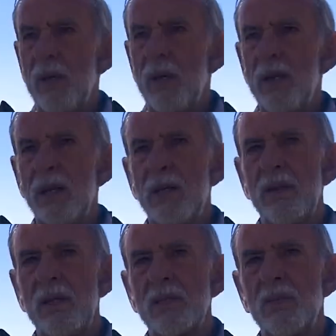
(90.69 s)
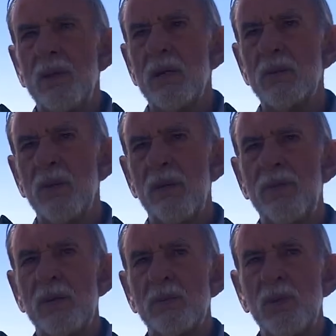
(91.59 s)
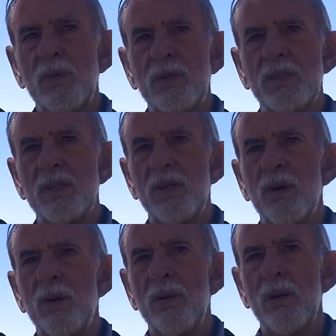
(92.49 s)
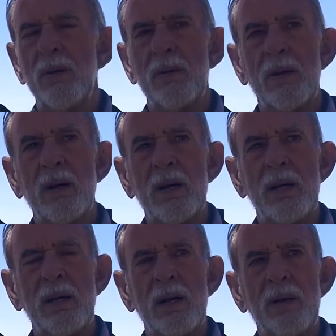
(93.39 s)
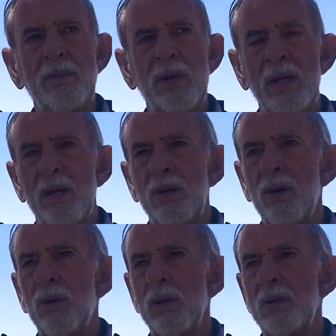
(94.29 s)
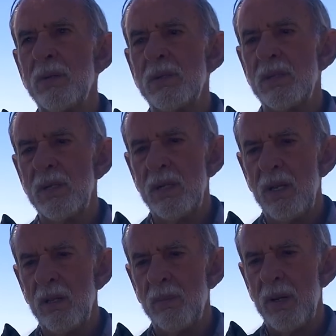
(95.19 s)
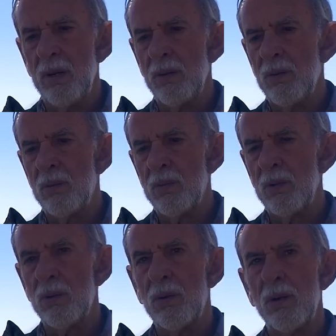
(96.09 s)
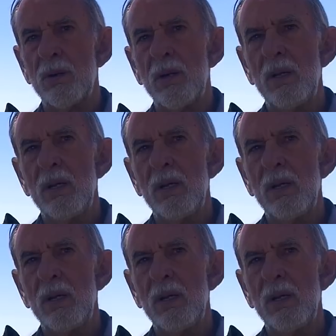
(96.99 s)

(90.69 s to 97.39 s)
Got into this because when I first moved to Sedona, I really had no interest in anything paranormal or